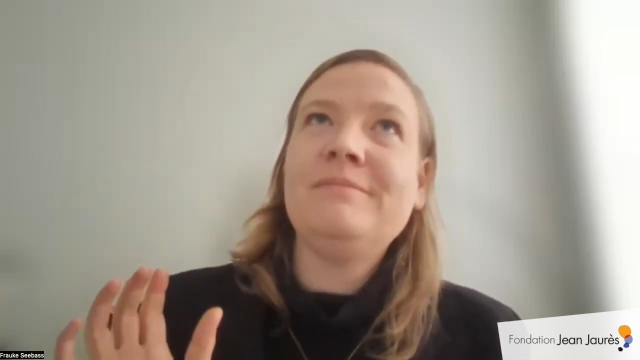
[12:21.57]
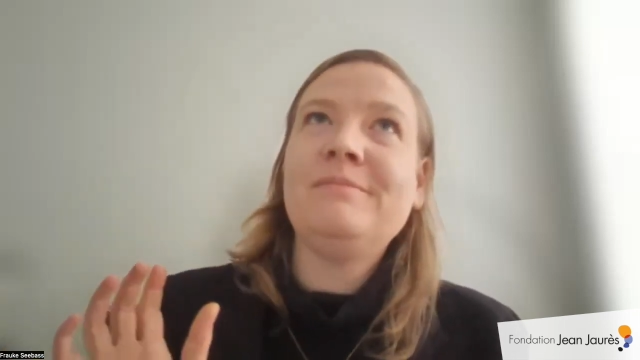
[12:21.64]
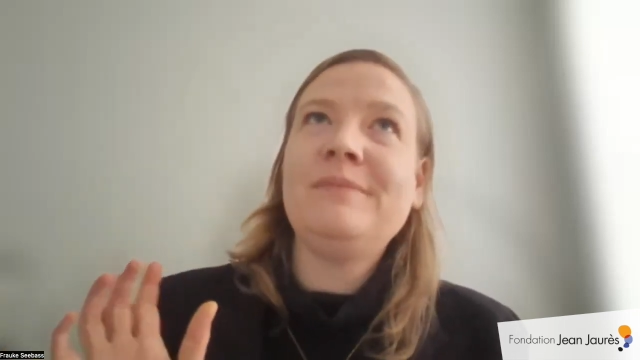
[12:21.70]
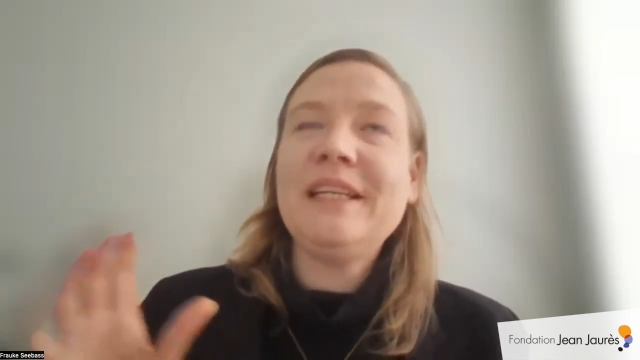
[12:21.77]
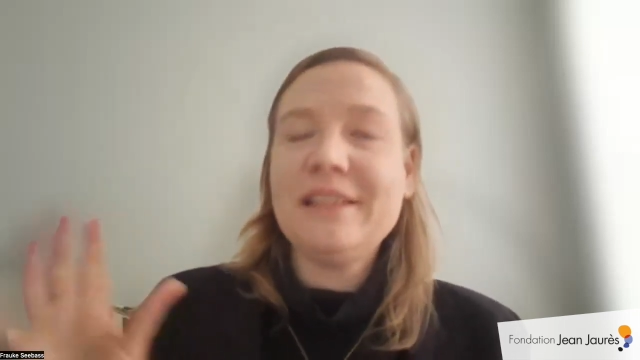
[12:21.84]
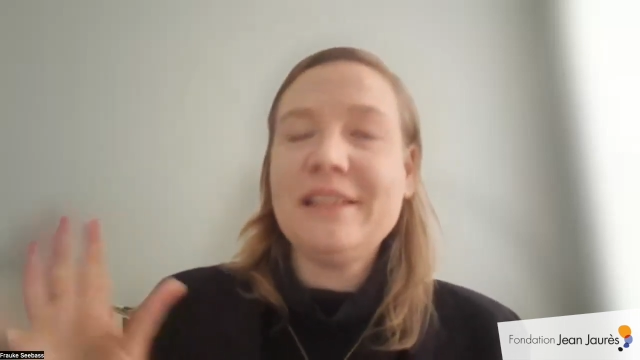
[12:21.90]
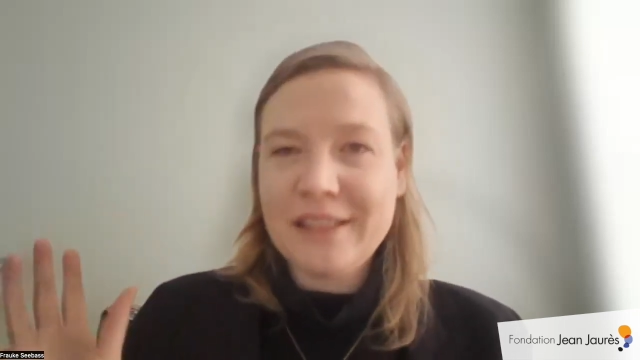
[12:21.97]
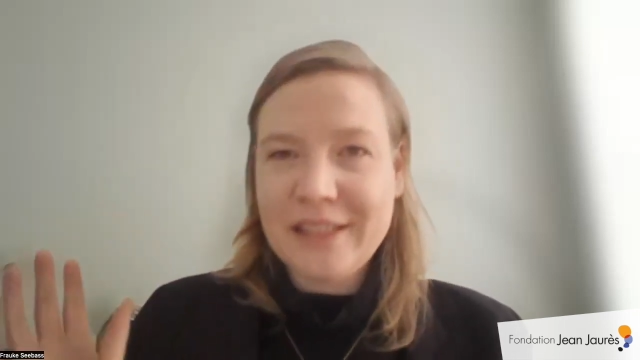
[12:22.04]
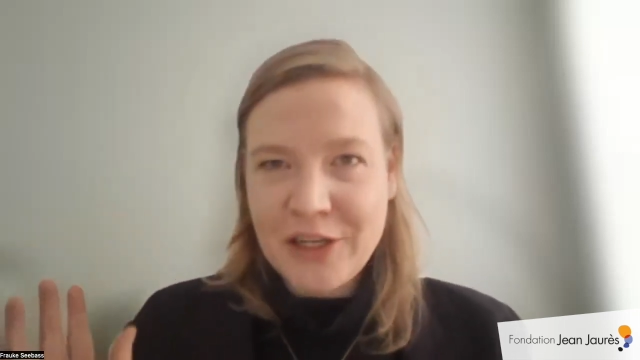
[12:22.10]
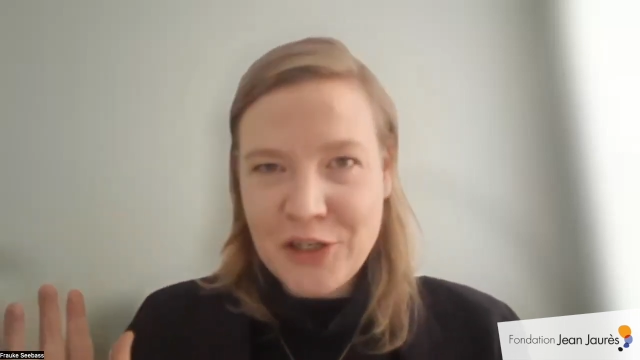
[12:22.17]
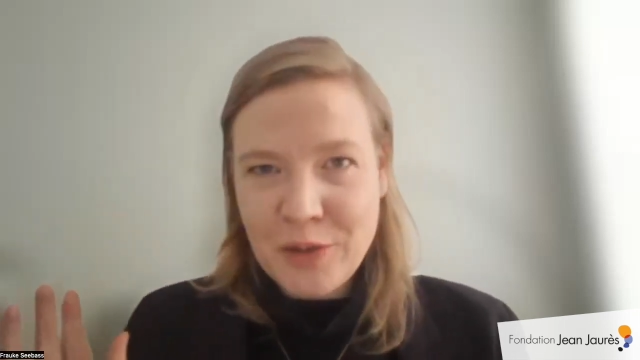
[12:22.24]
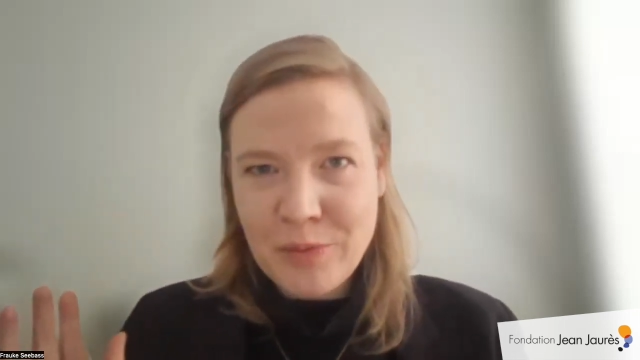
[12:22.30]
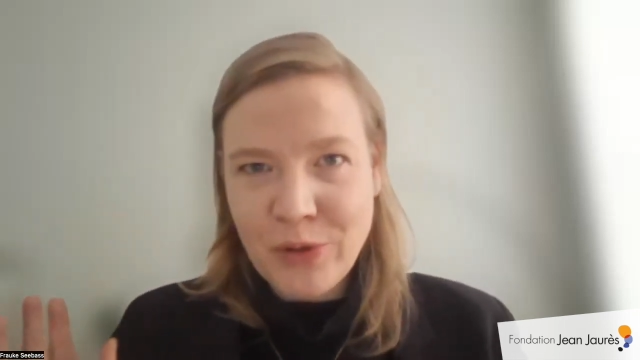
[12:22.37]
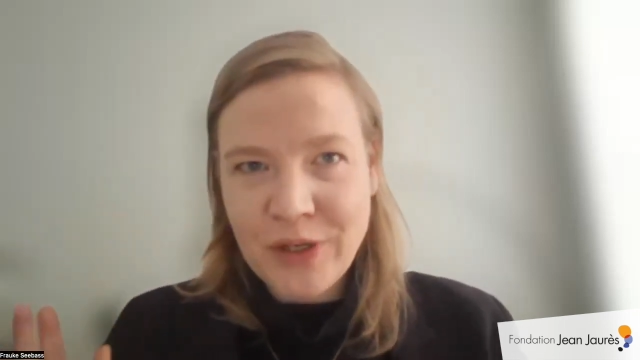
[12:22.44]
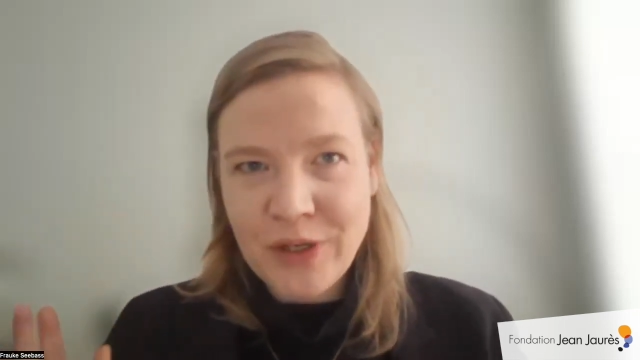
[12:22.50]
biggest
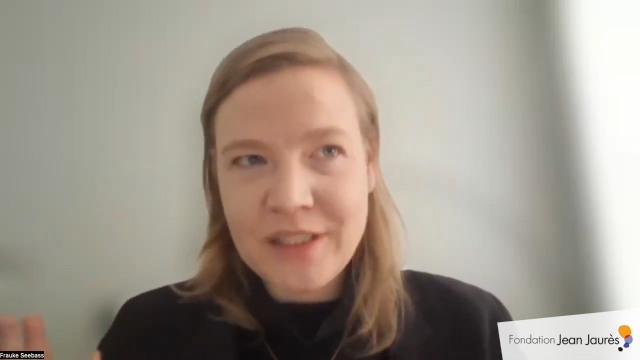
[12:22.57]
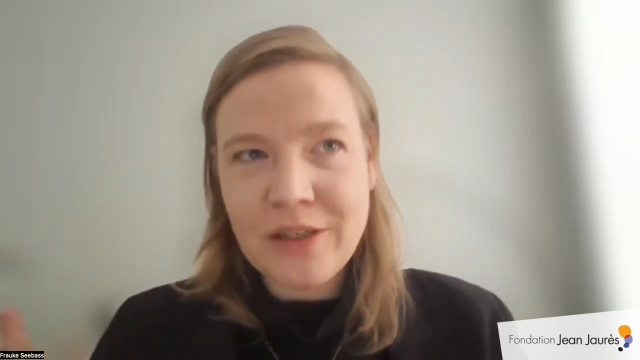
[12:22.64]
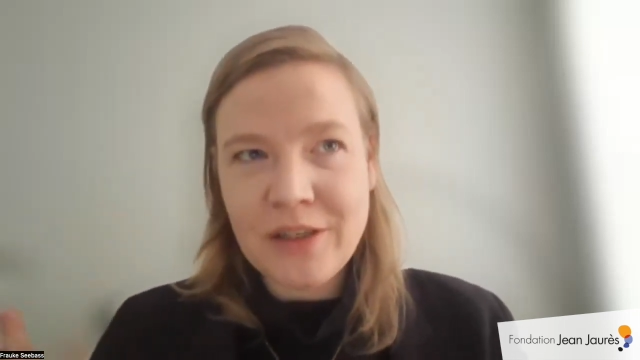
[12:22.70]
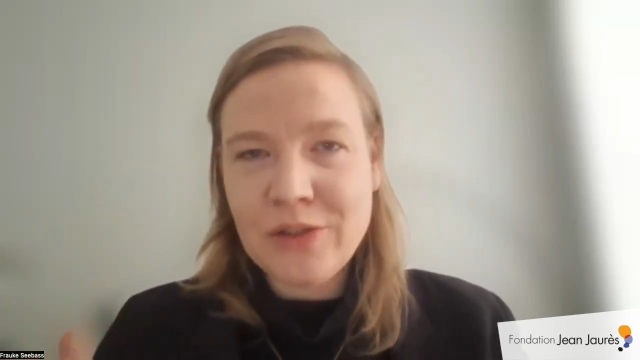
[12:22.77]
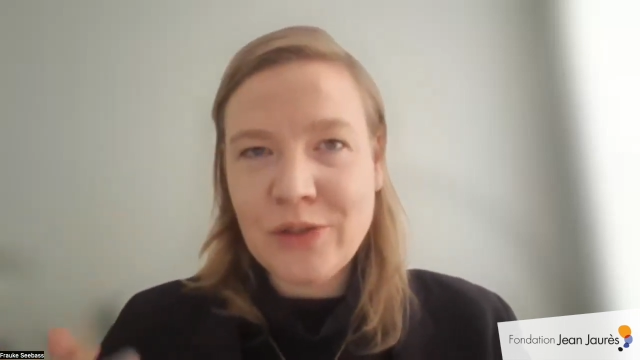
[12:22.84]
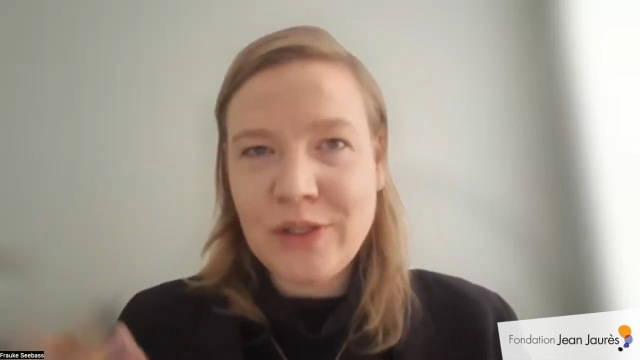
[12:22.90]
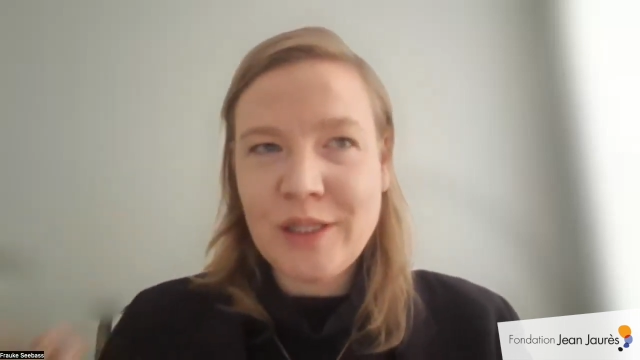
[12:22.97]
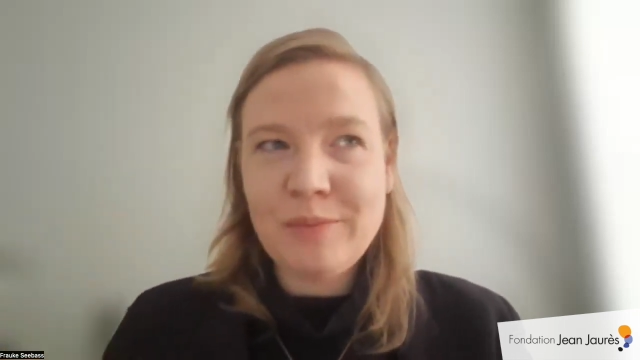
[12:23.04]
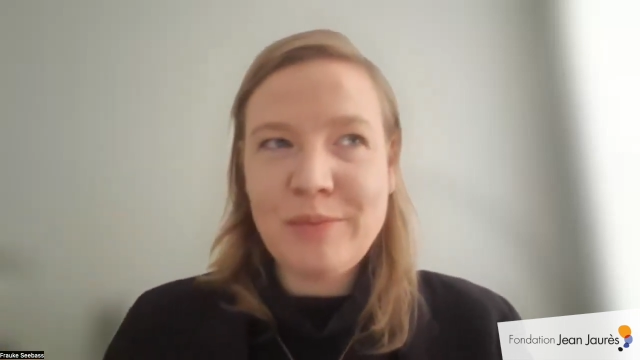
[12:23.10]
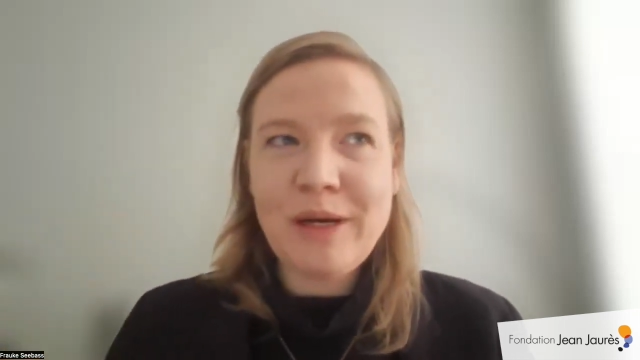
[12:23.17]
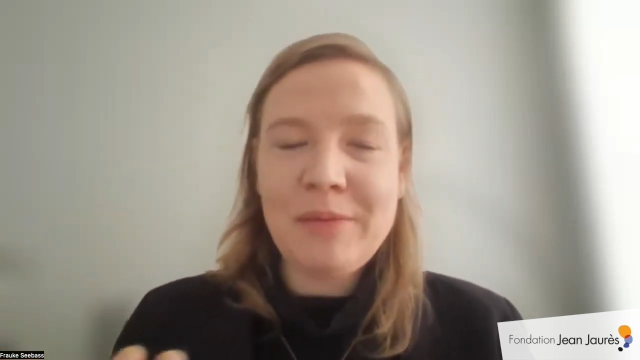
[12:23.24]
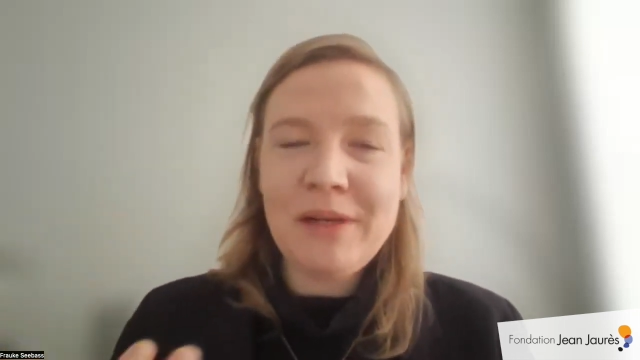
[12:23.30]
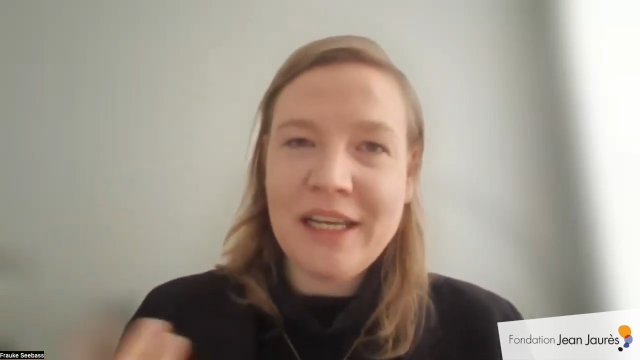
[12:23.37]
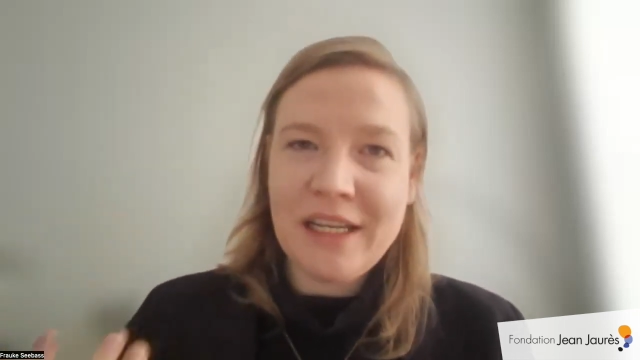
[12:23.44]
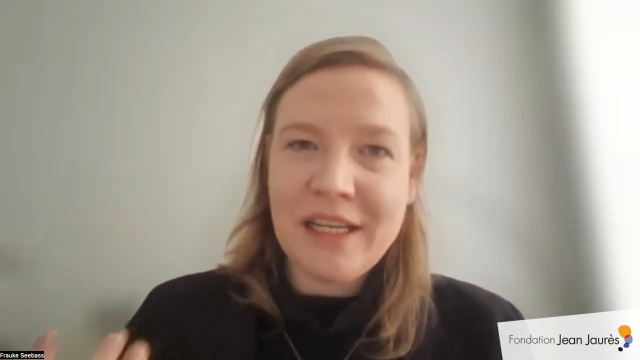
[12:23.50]
discussion points also in the
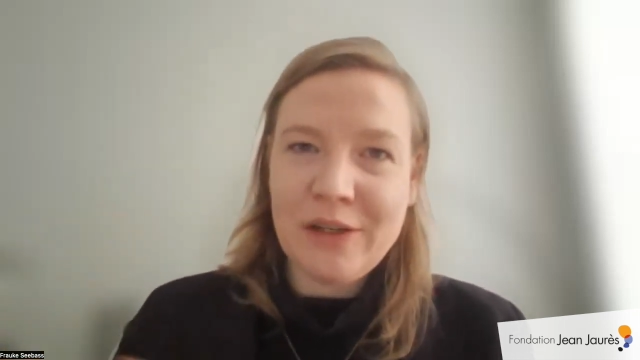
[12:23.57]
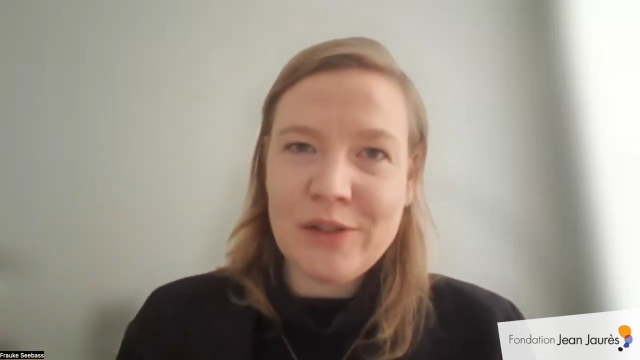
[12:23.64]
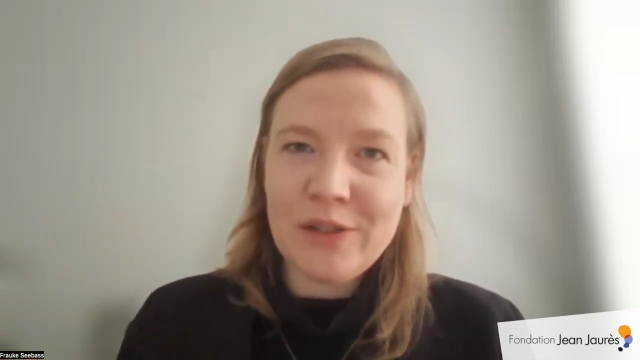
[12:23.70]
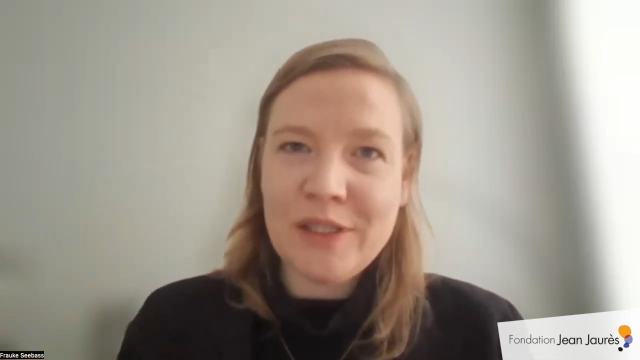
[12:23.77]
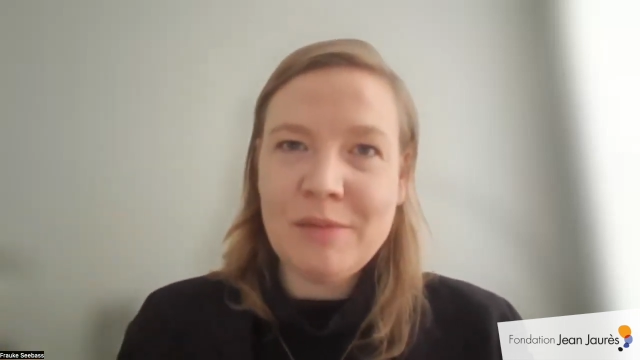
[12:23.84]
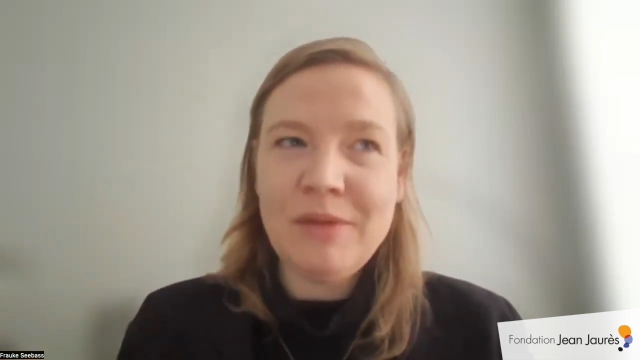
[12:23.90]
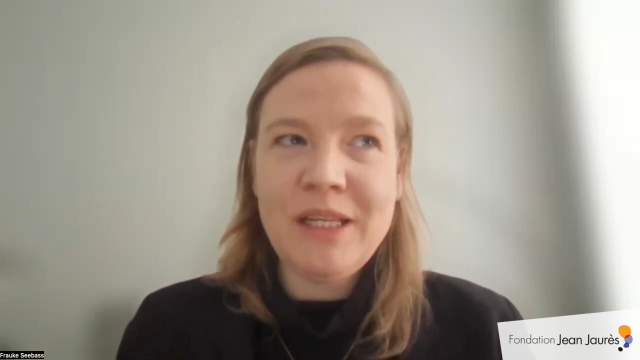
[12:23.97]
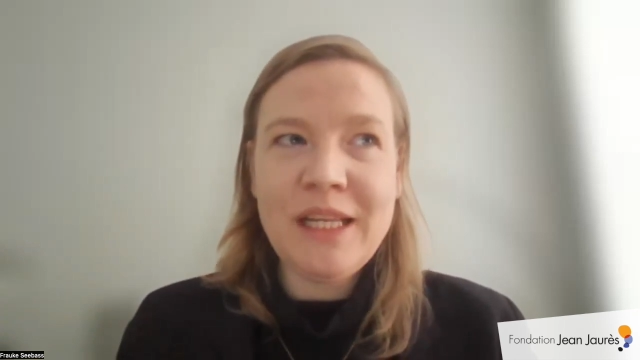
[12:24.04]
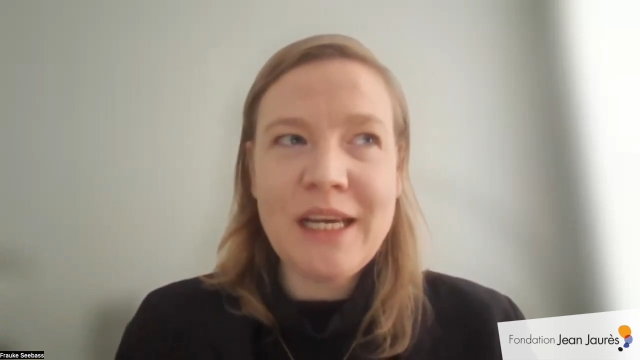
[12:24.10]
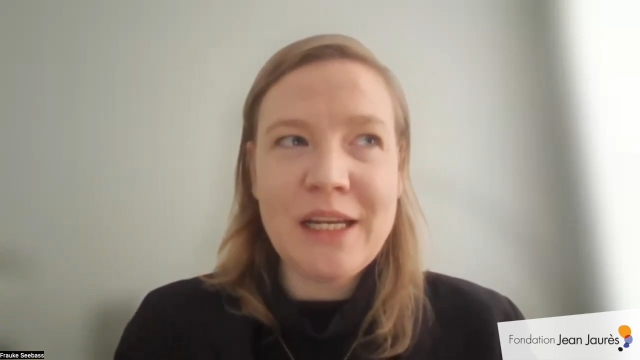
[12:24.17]
public and also in the media,